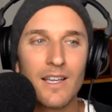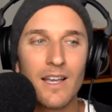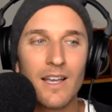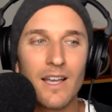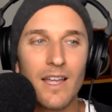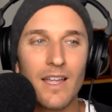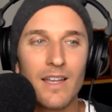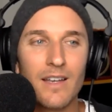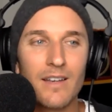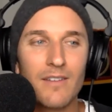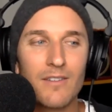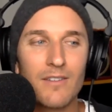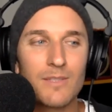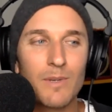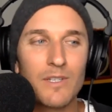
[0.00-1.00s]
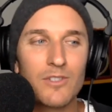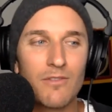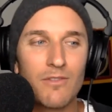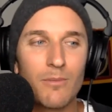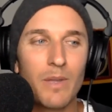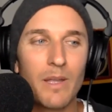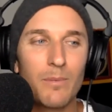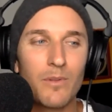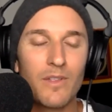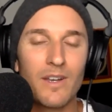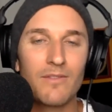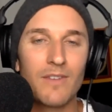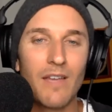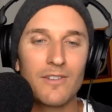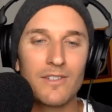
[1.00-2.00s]
and especially for people that
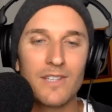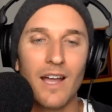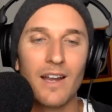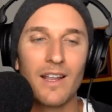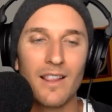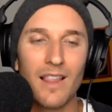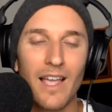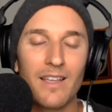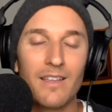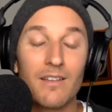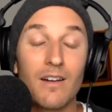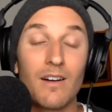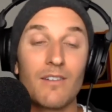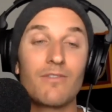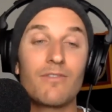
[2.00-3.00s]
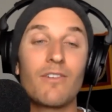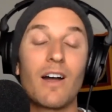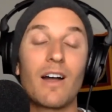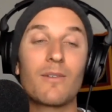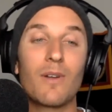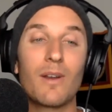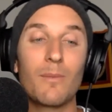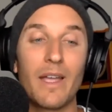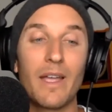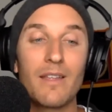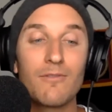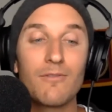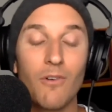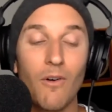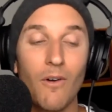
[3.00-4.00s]
have never done it, like, oh, fuck, what am I
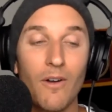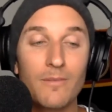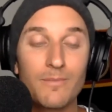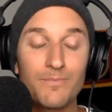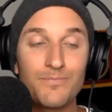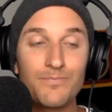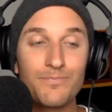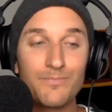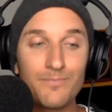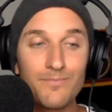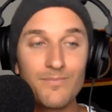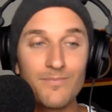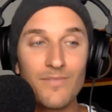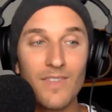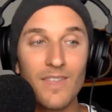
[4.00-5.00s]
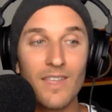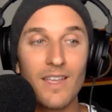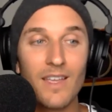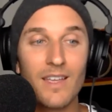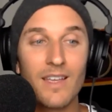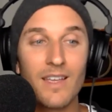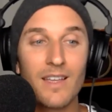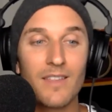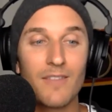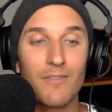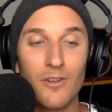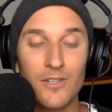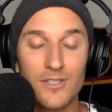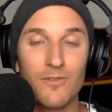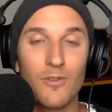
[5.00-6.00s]
in for? The
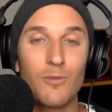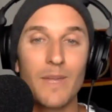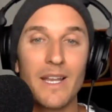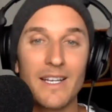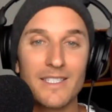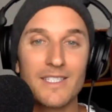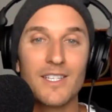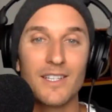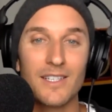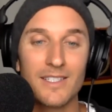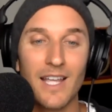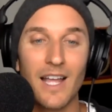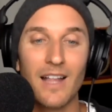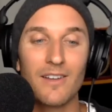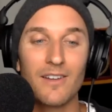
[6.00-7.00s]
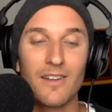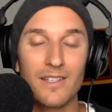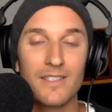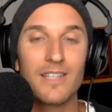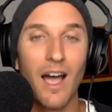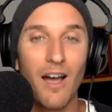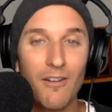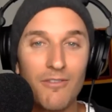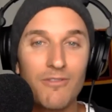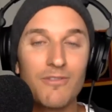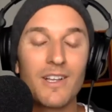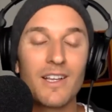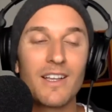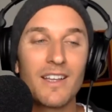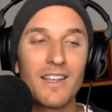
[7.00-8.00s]
first few minutes you can tell are
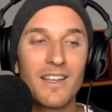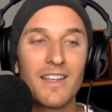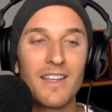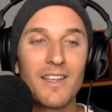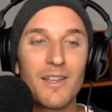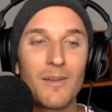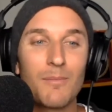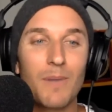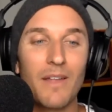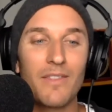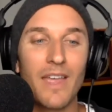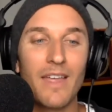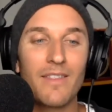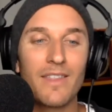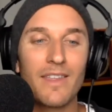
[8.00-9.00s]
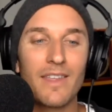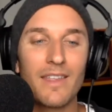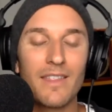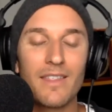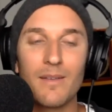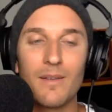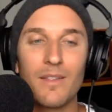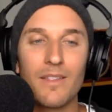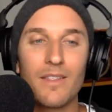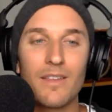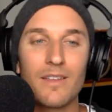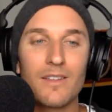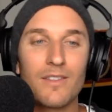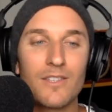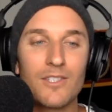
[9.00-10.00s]
tough, but then
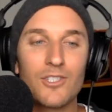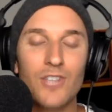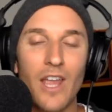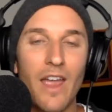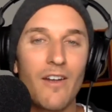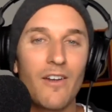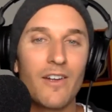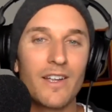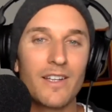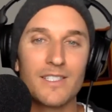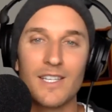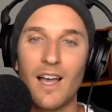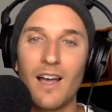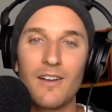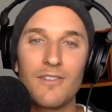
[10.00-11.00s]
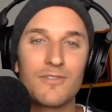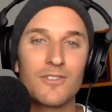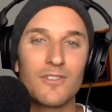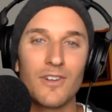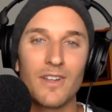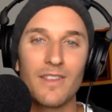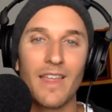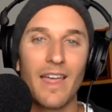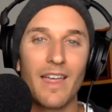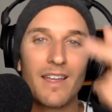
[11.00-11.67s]
the sharings after it,